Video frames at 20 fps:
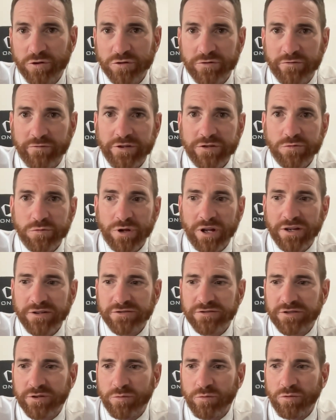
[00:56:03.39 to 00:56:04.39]
of his
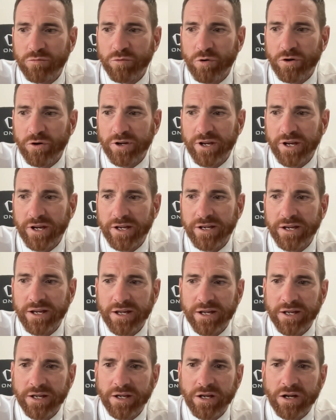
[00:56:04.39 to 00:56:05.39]
relationship with Rodney Eade.
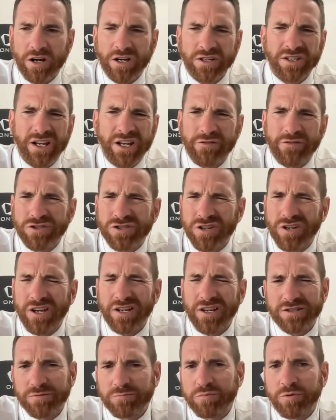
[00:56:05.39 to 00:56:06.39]
I did have a
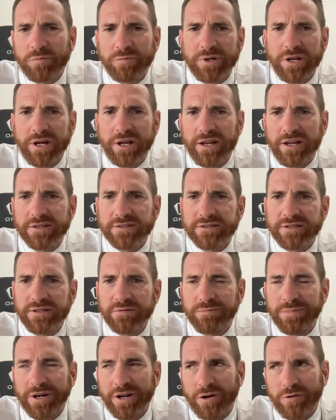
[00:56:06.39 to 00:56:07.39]
chance to probably go to Essendon,
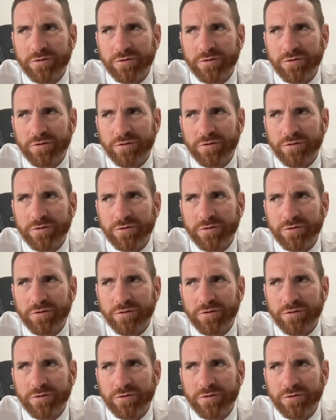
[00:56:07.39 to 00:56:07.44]
but I was